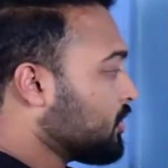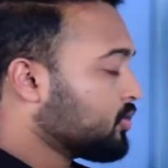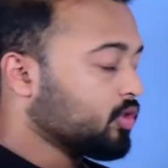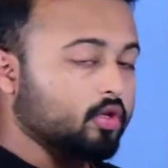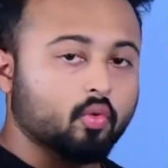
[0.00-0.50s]

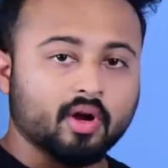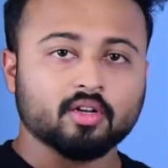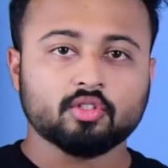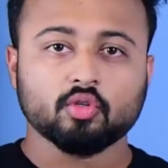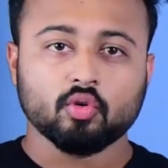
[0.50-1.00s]
So you
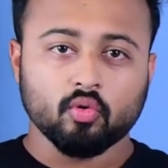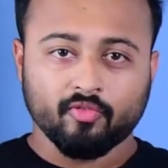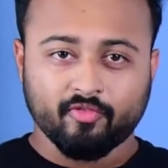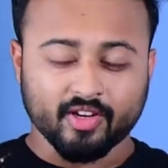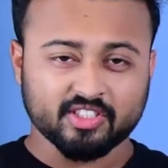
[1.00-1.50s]
understood,
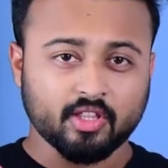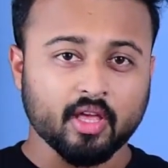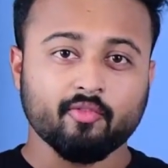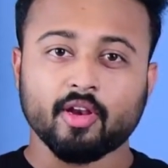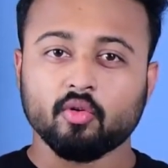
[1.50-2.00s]
first
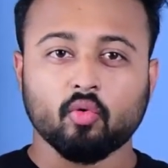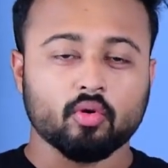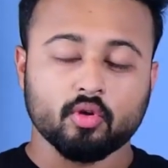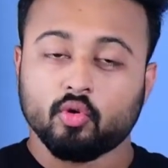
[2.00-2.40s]
thing when you